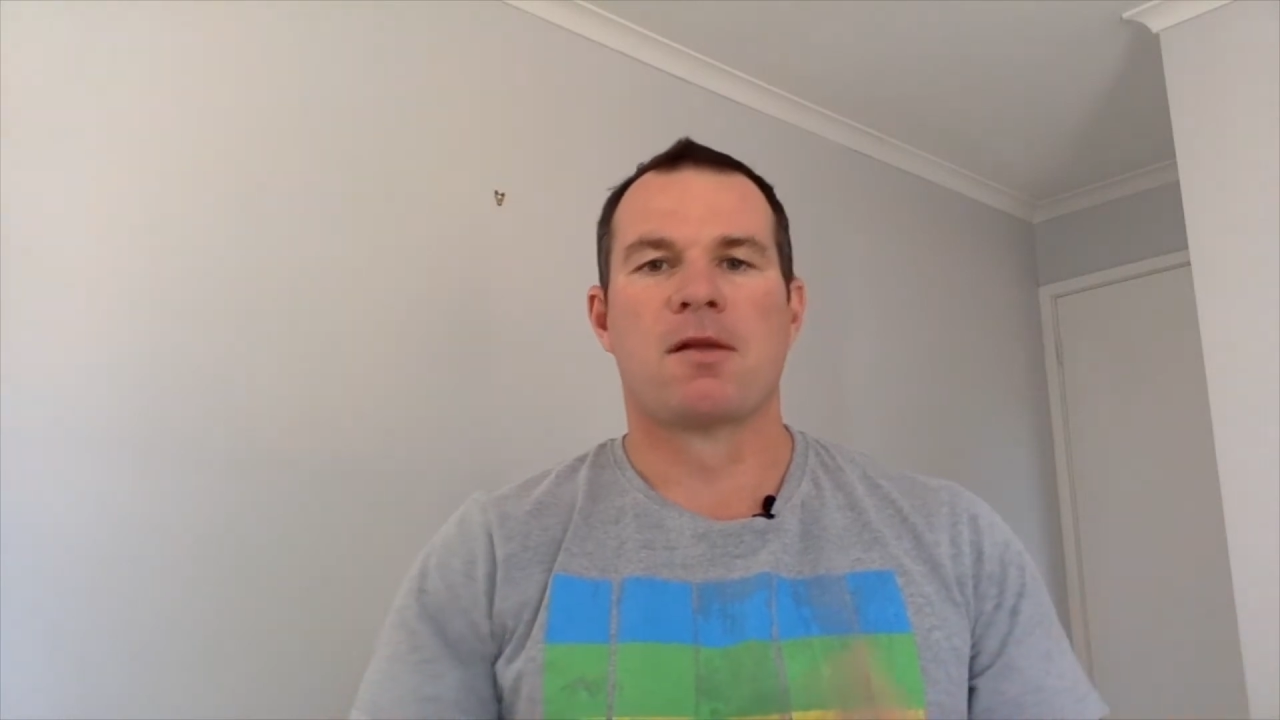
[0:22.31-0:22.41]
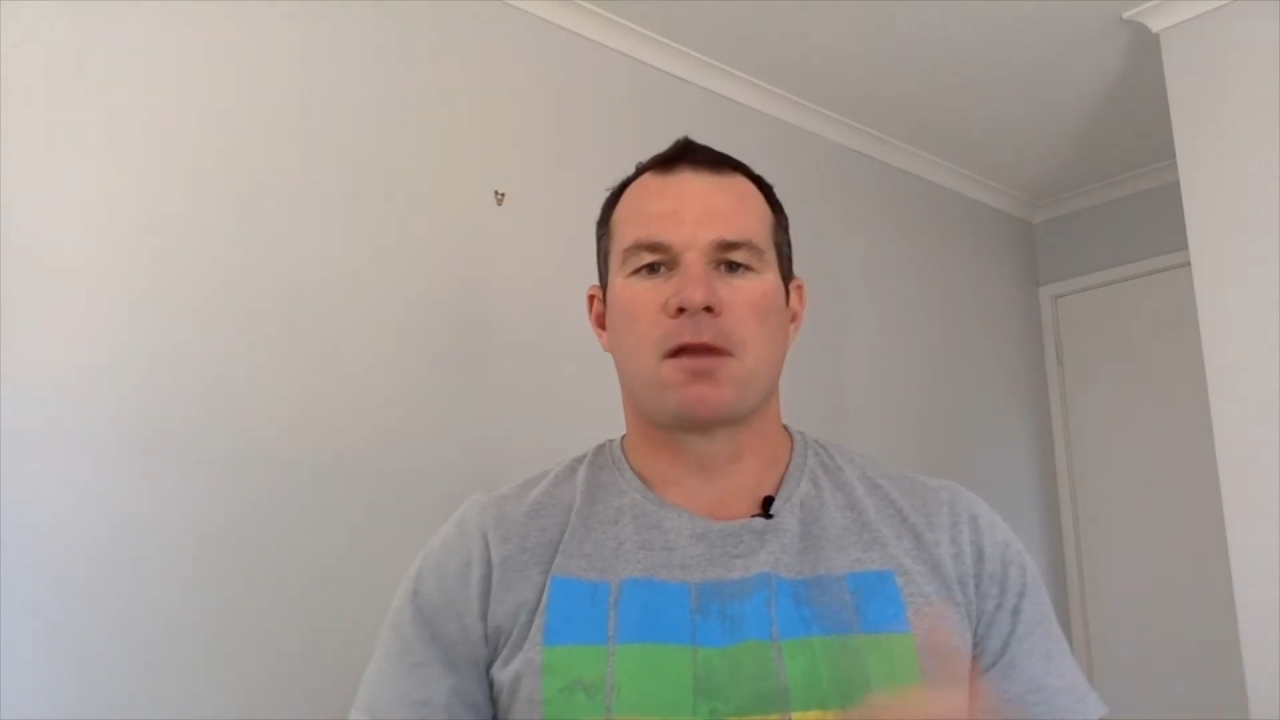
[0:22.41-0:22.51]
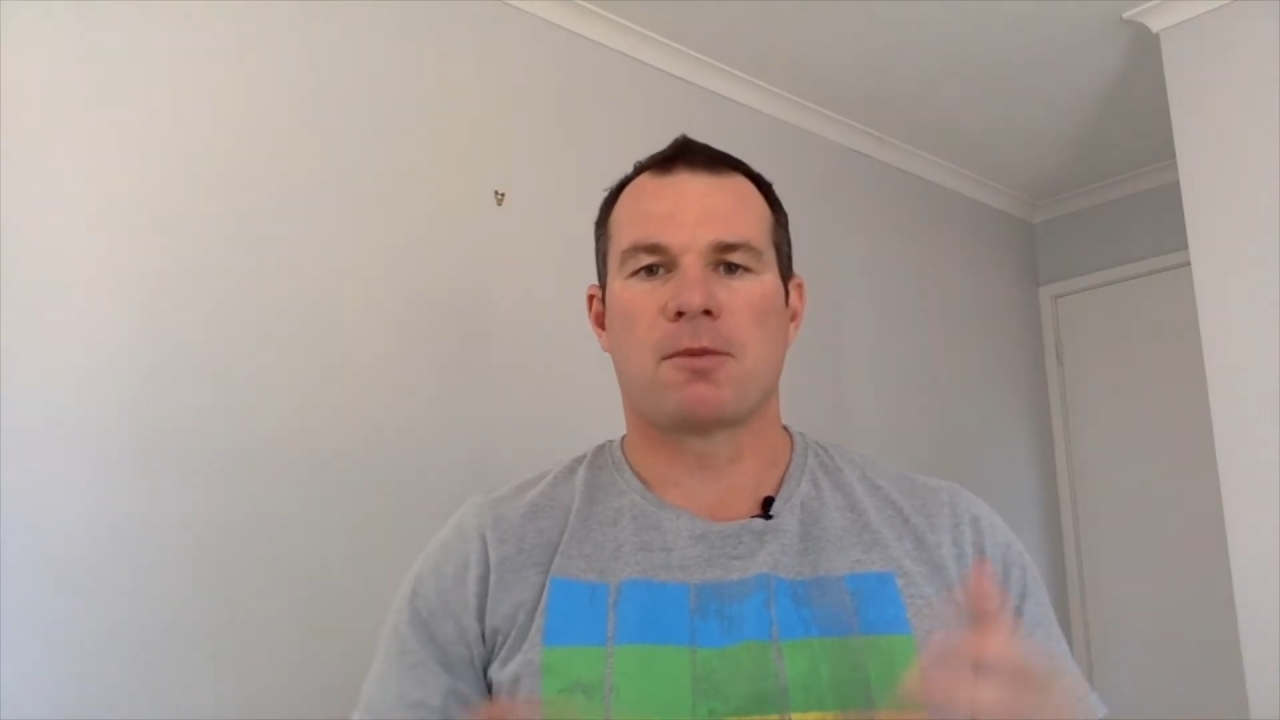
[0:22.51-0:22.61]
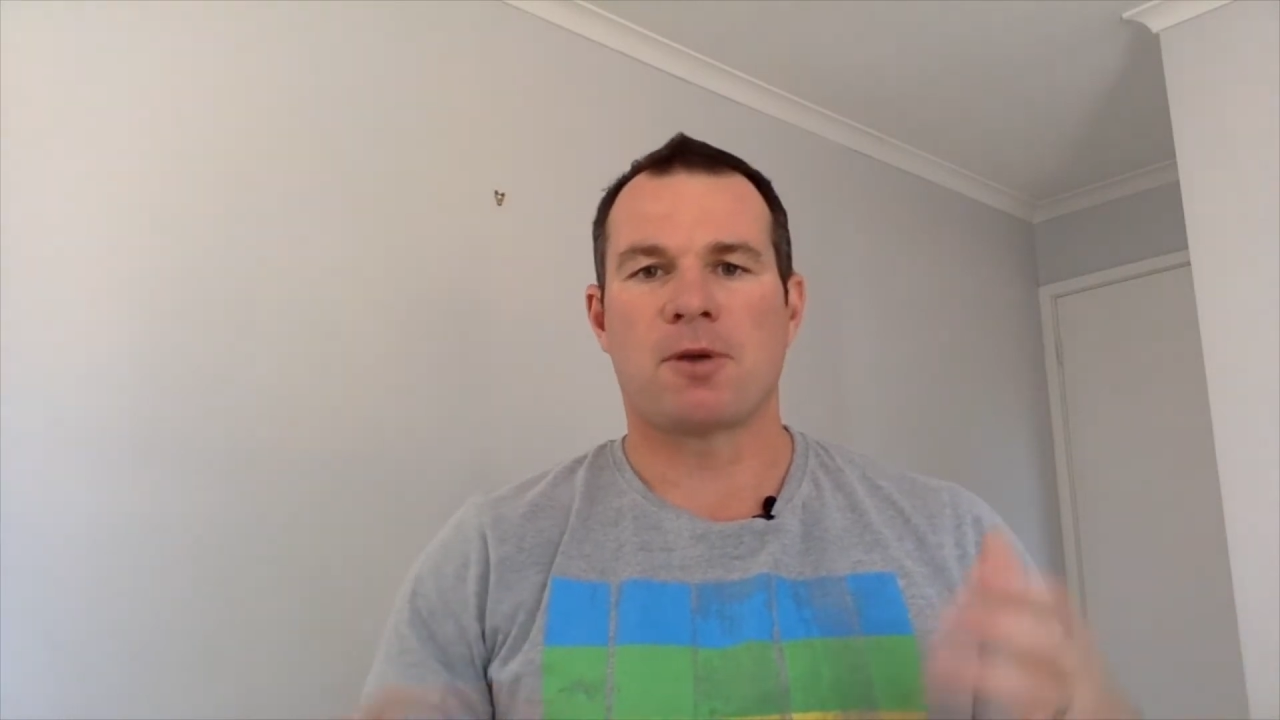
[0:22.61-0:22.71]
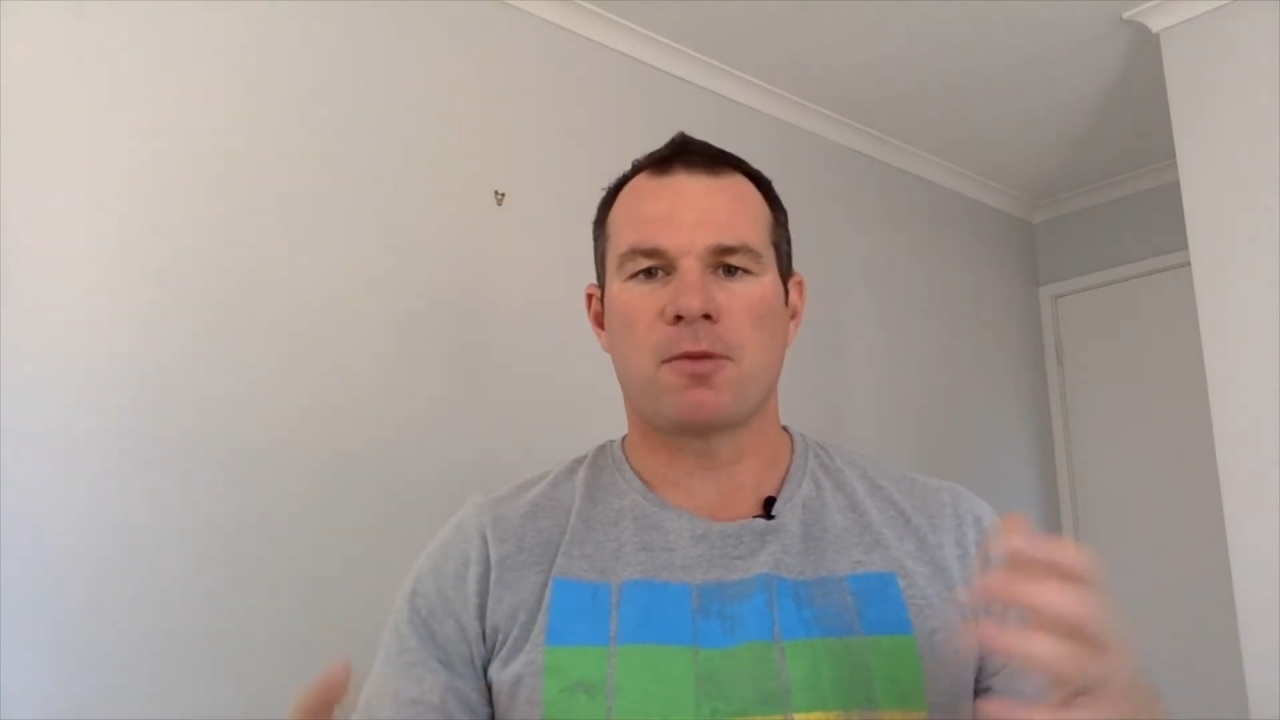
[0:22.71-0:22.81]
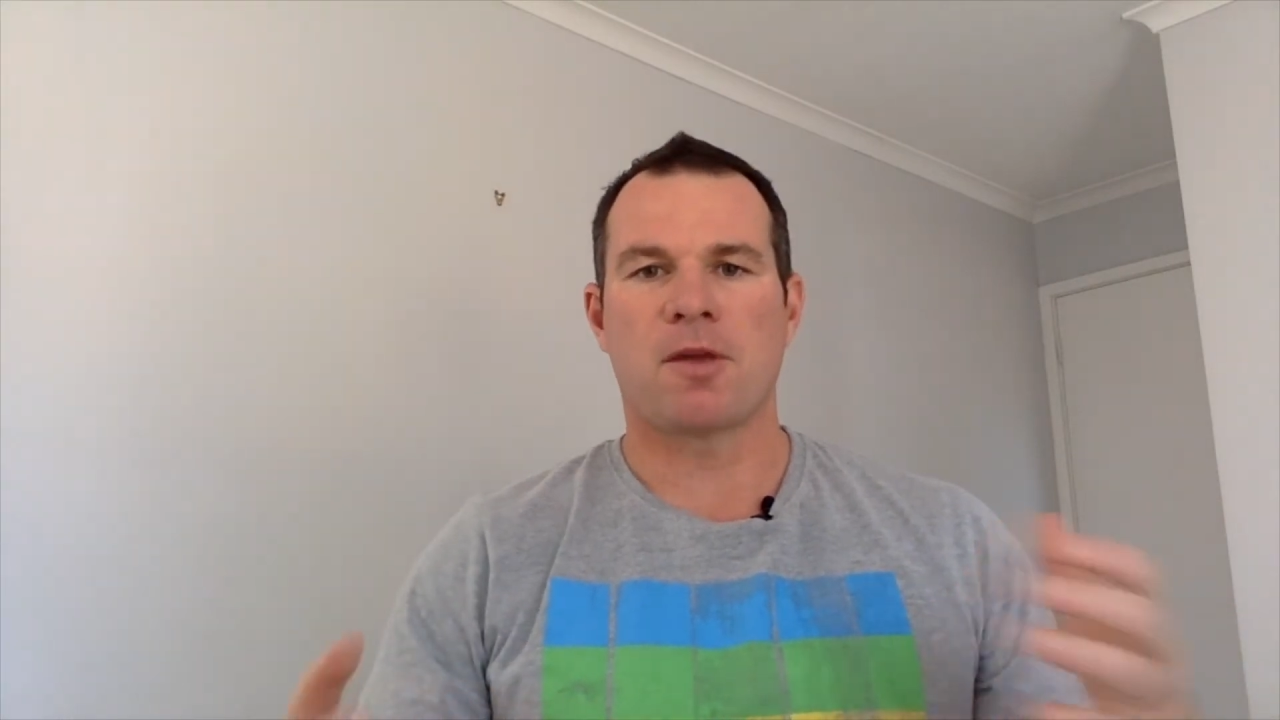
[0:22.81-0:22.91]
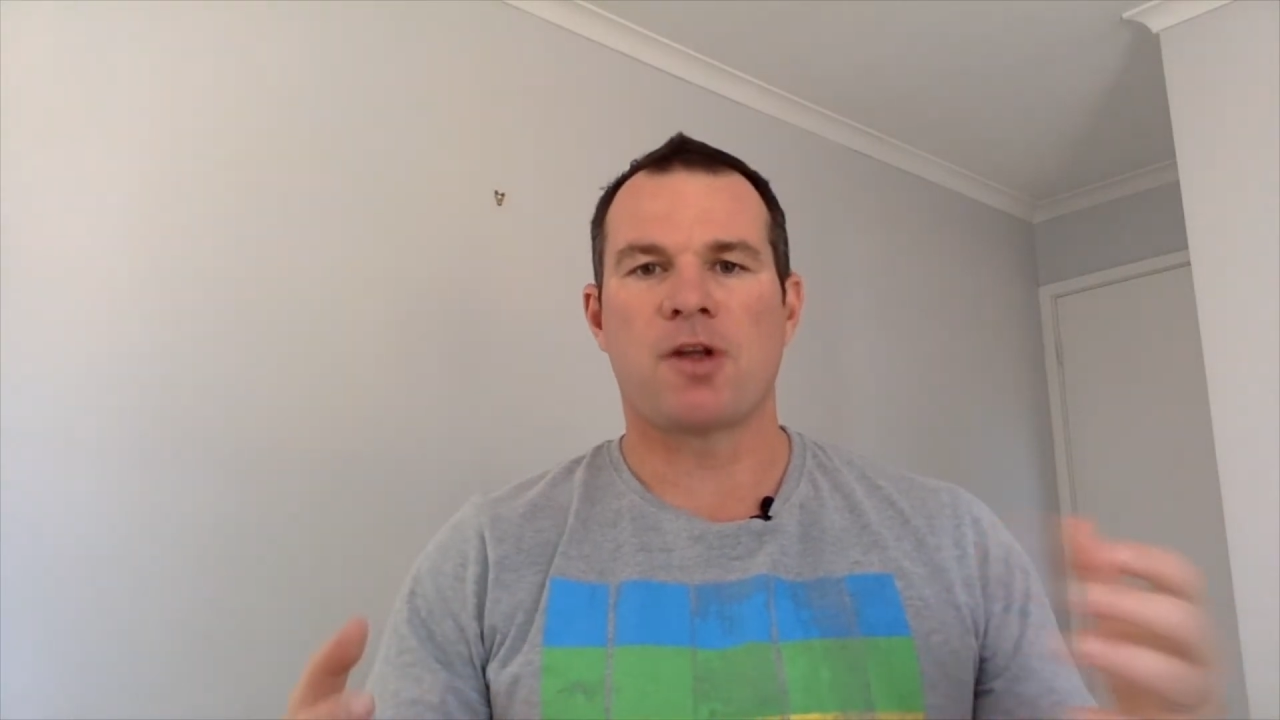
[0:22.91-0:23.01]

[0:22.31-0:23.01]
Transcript: sometimes they